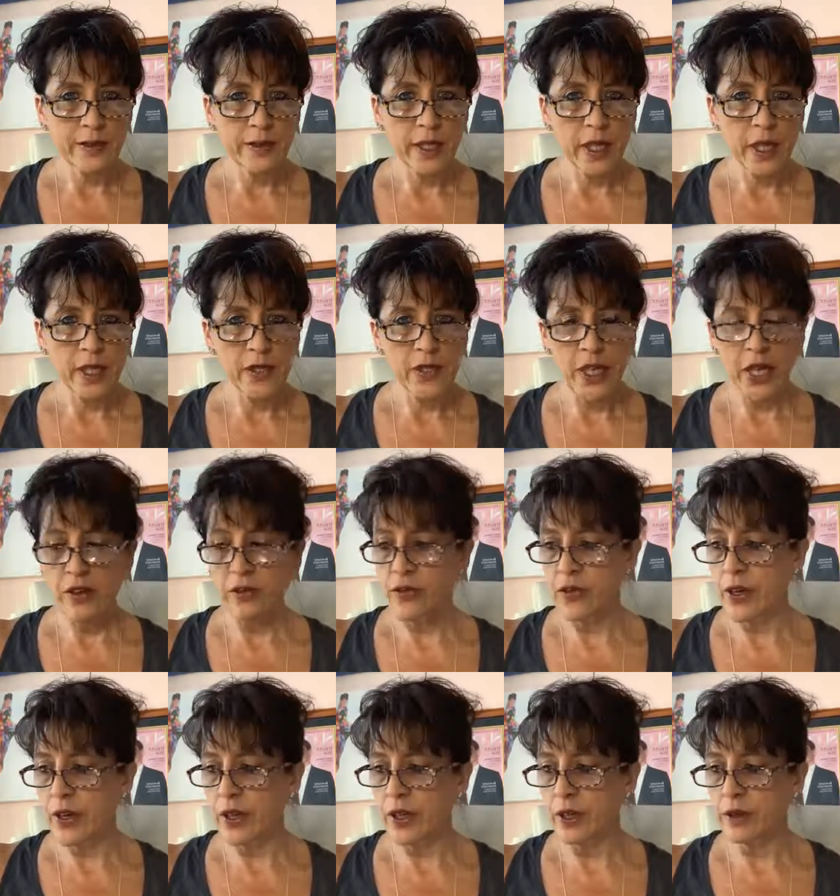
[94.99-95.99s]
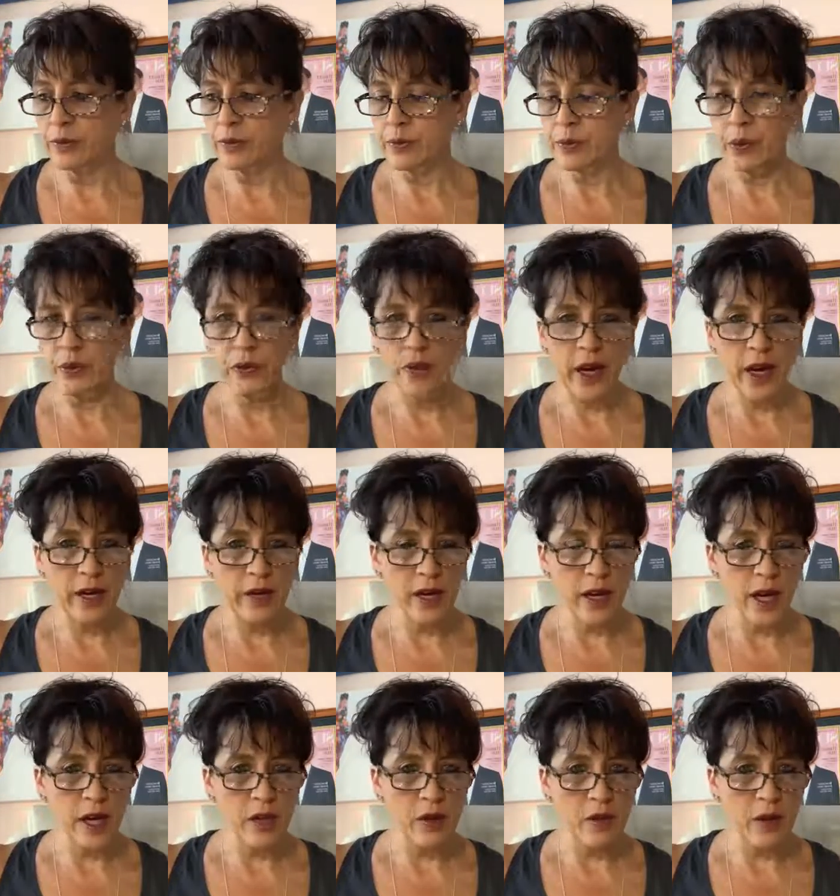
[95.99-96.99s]
Hi, Jennifer. We've got
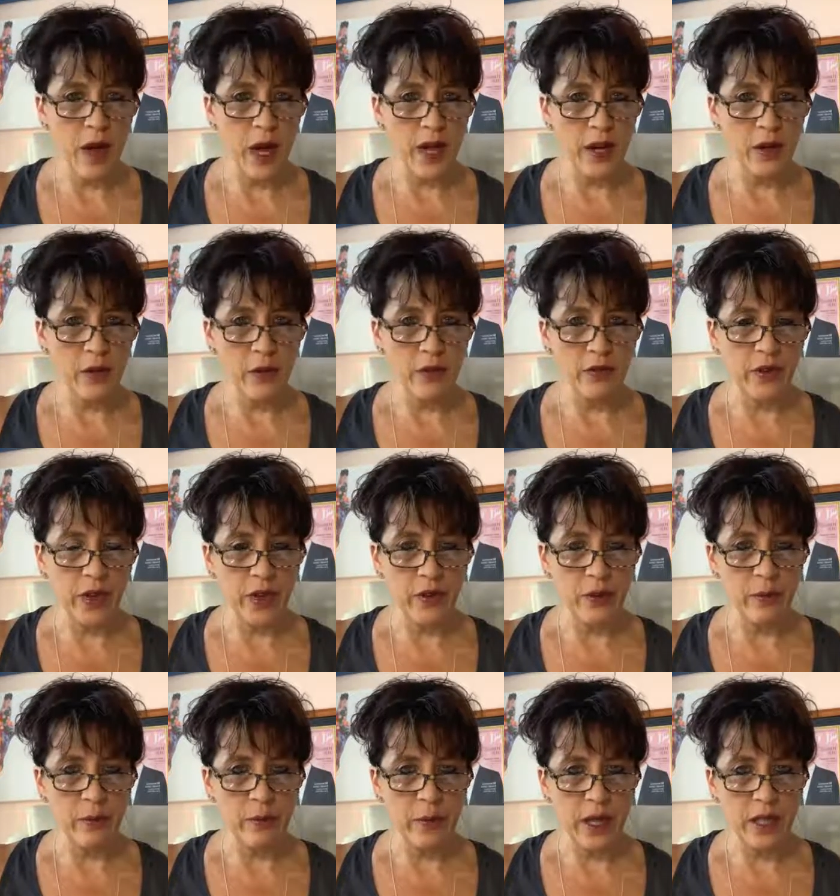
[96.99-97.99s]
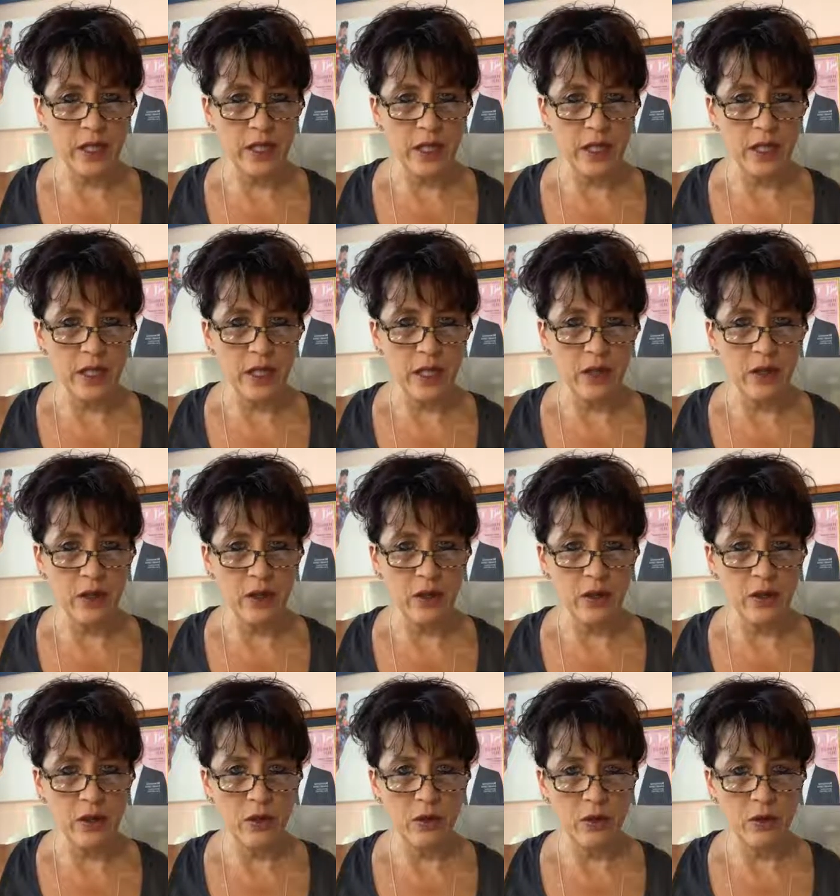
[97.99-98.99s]
Colorado. We've got New
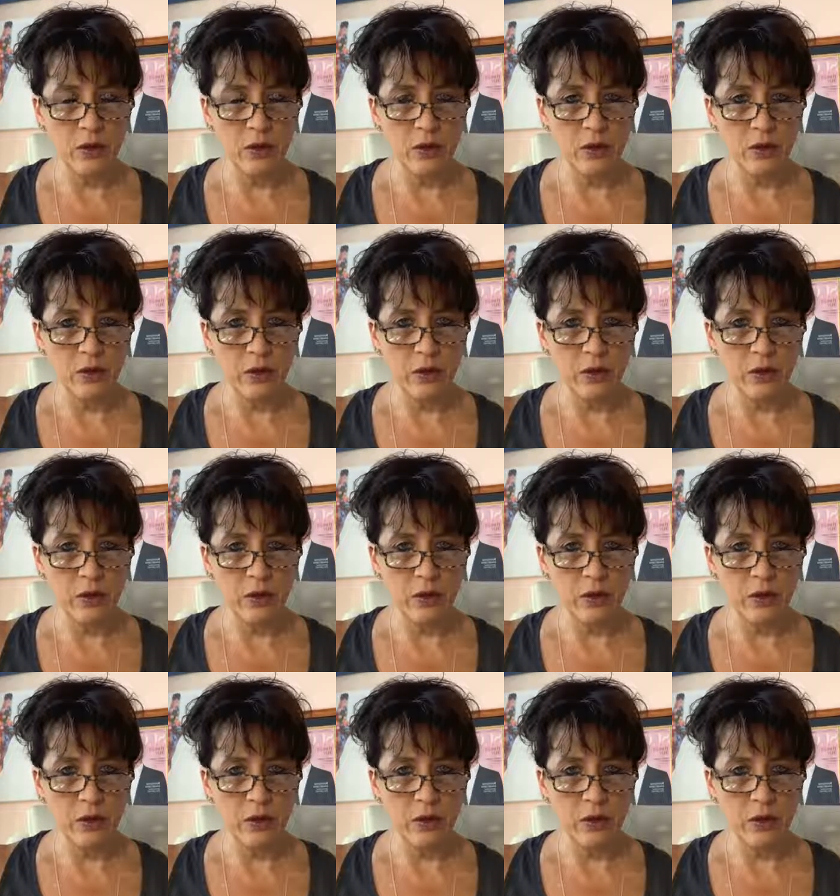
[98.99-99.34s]
Mexico.